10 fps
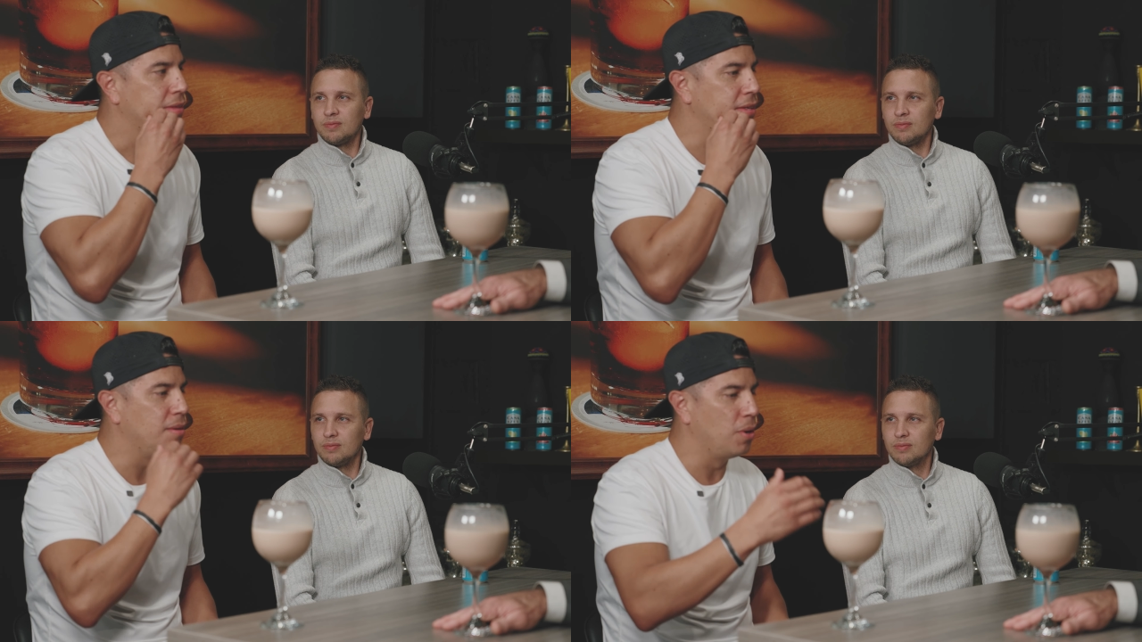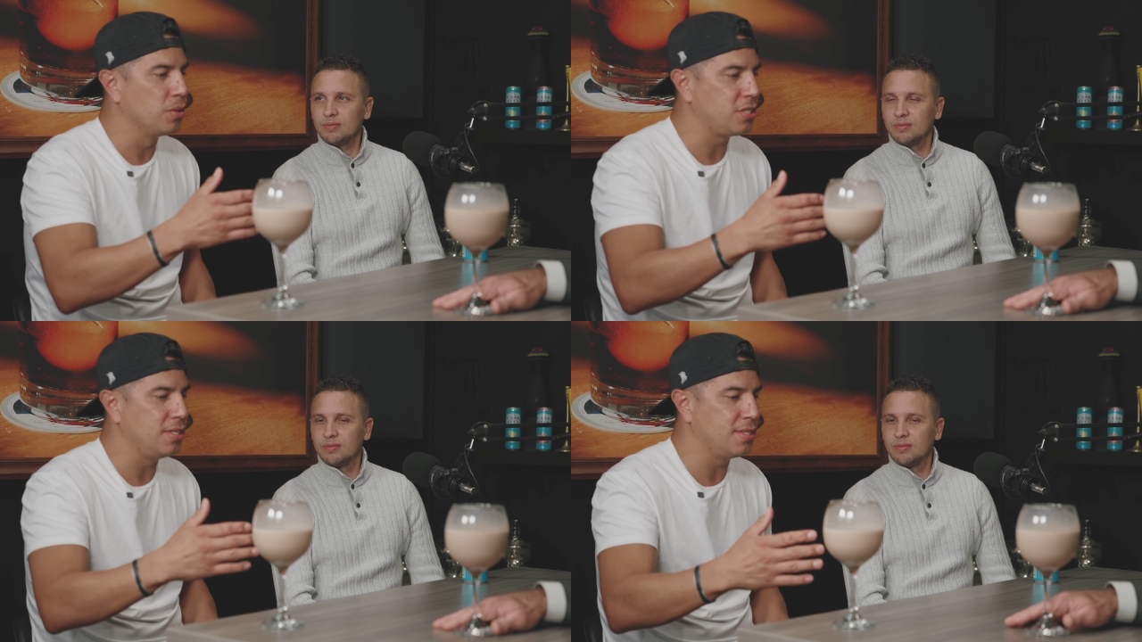Speaker 1: the
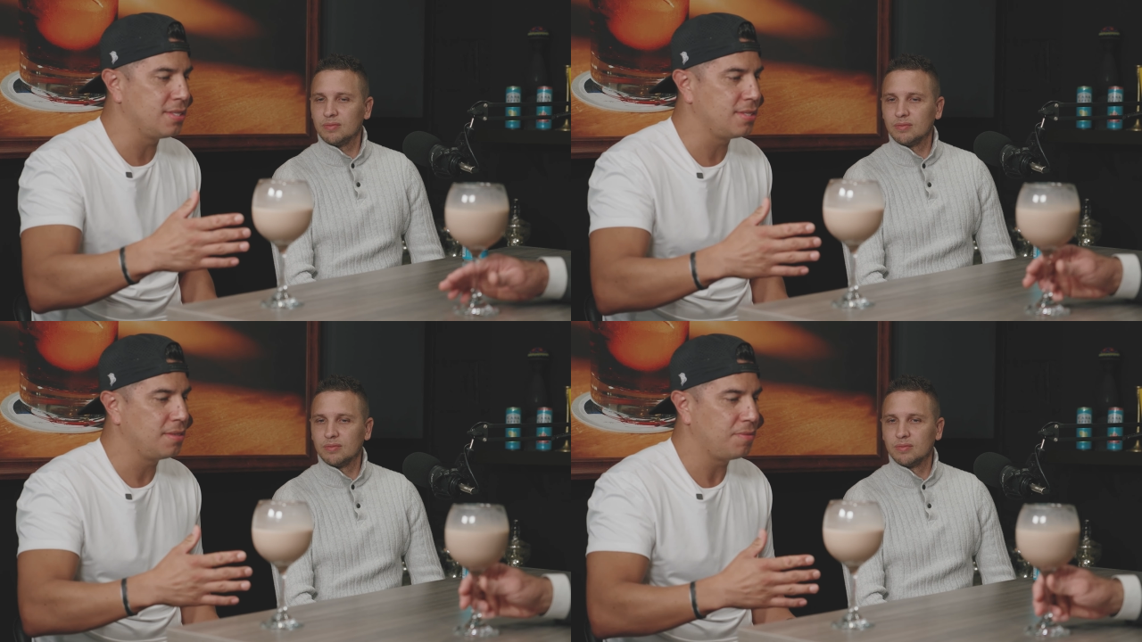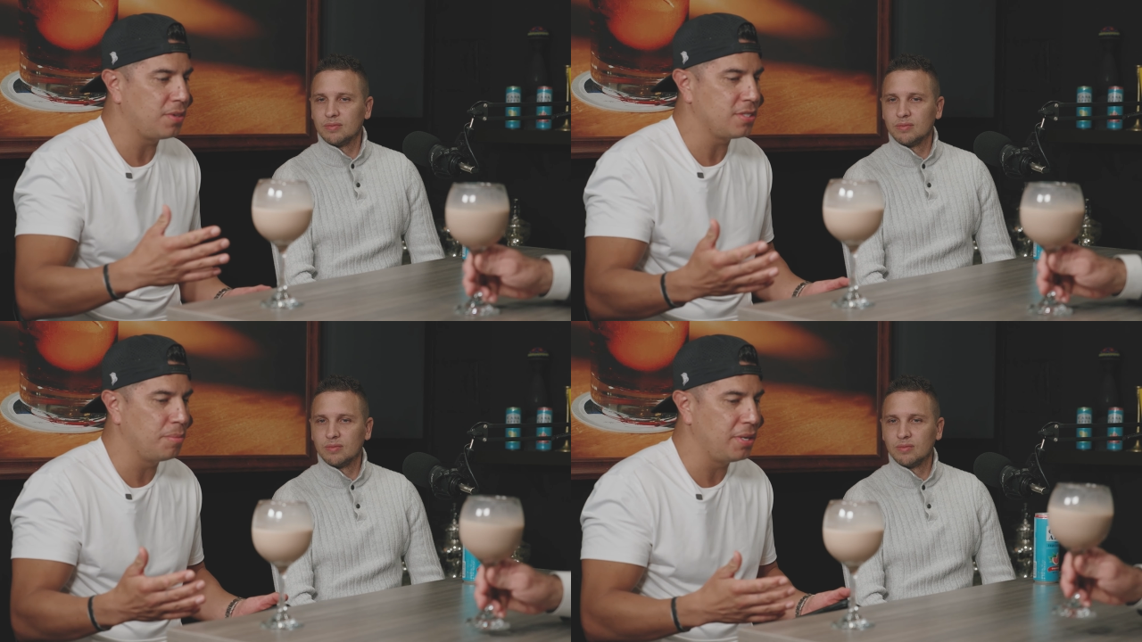emotions
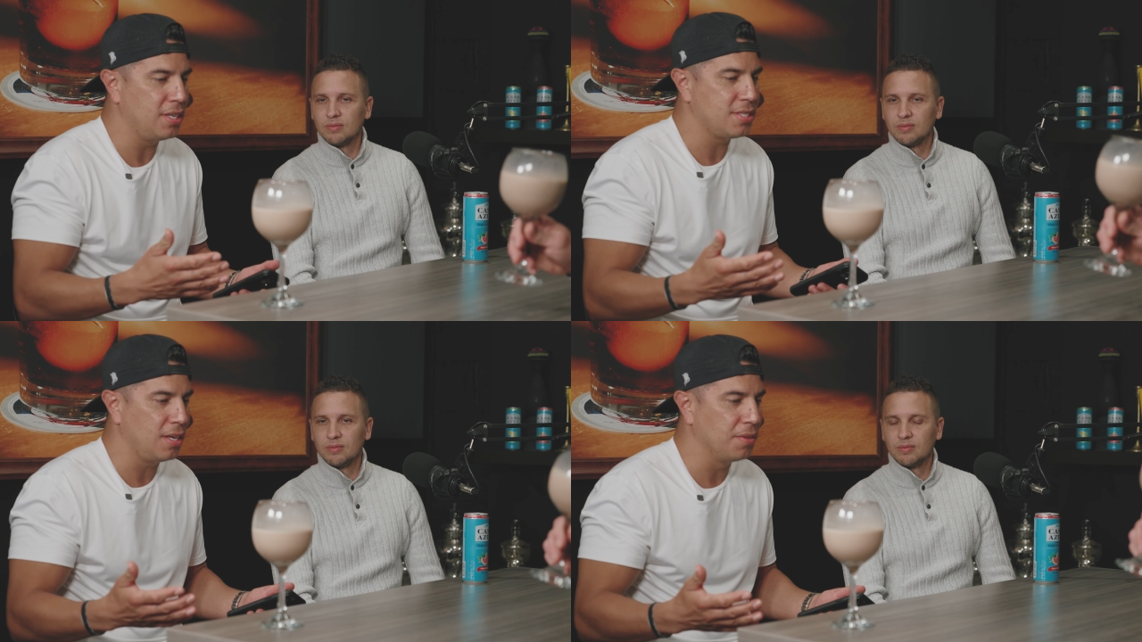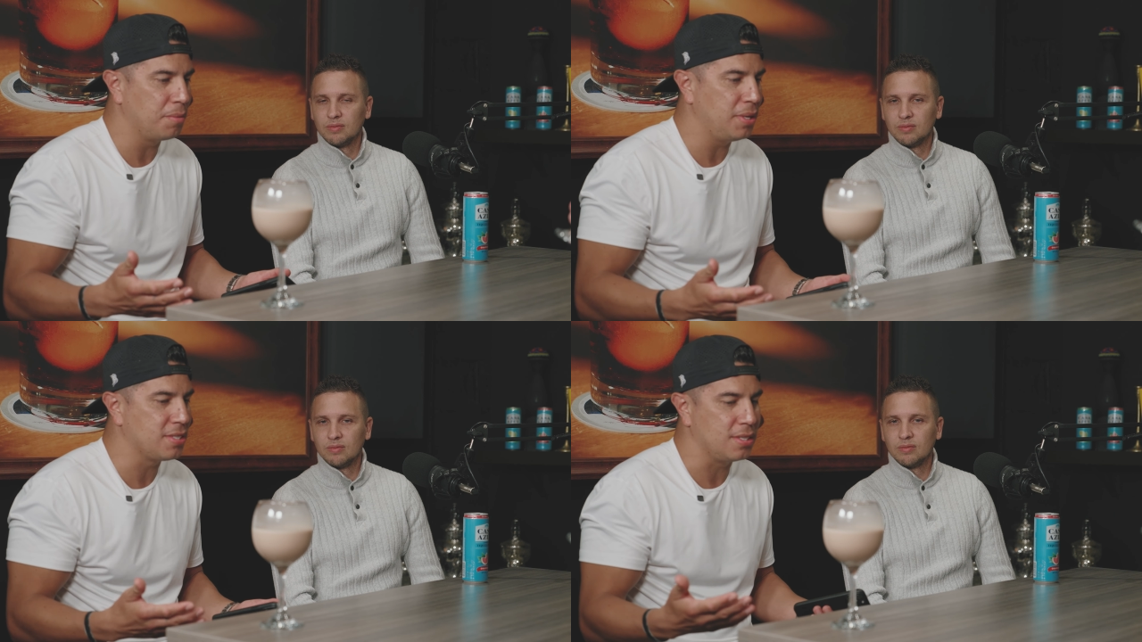for somebody to sell
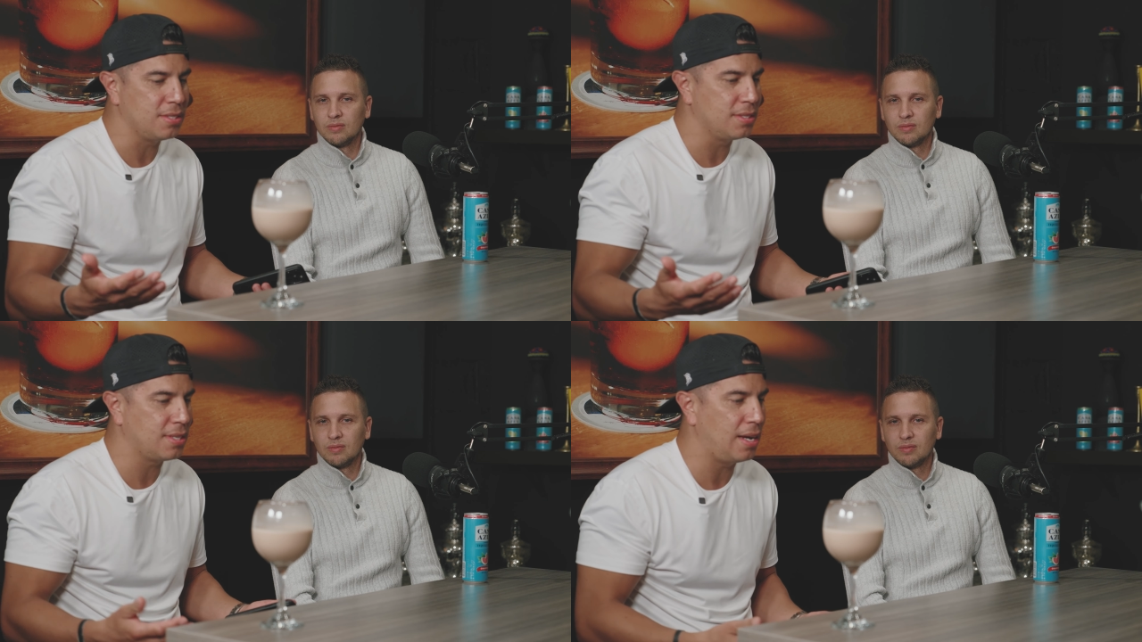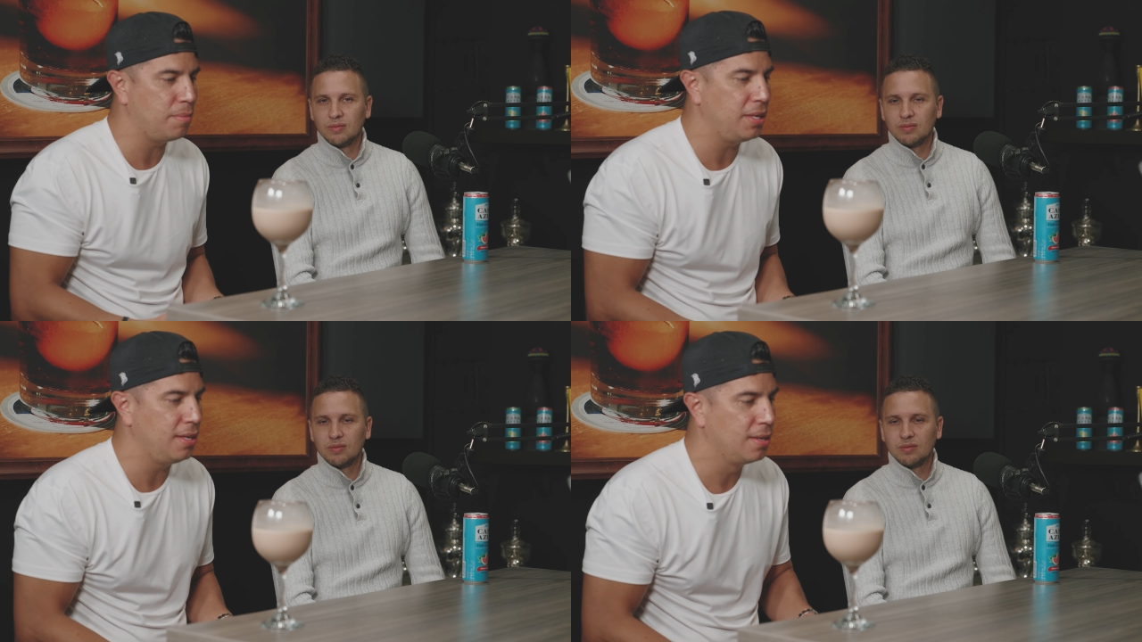their business, it's got
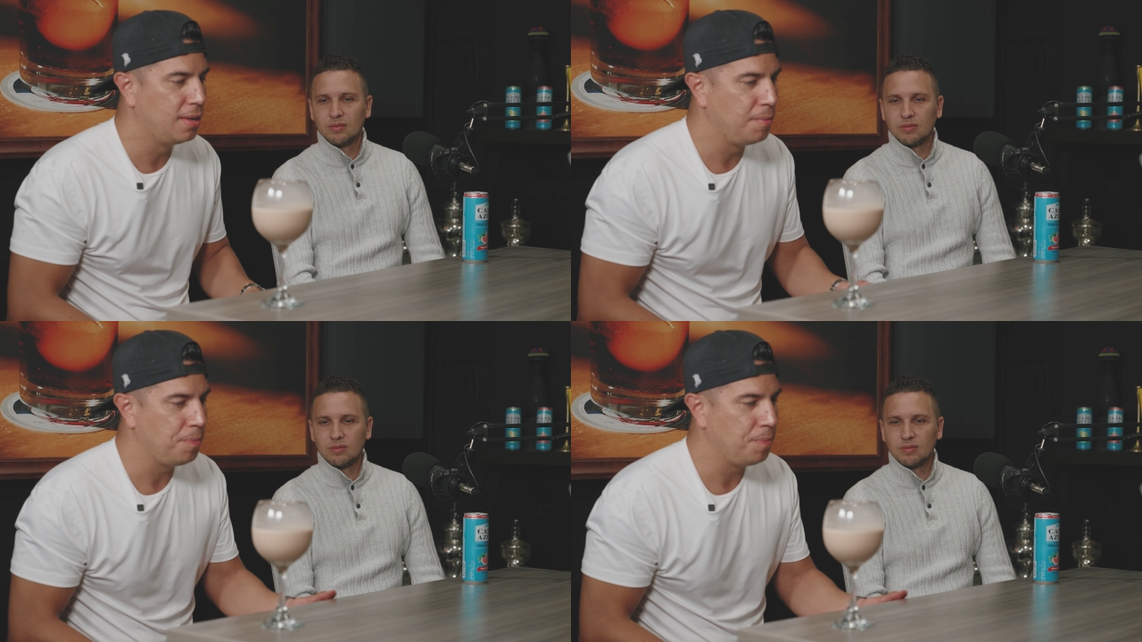to be,